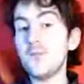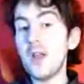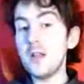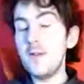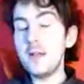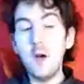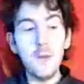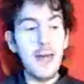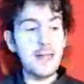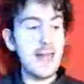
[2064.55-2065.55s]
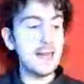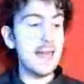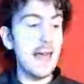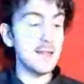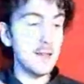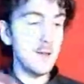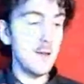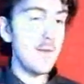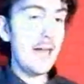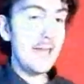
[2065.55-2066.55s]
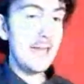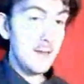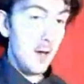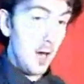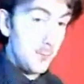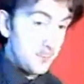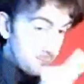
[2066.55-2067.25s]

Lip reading: Because if we talk about standouts, to sort of wrap this up,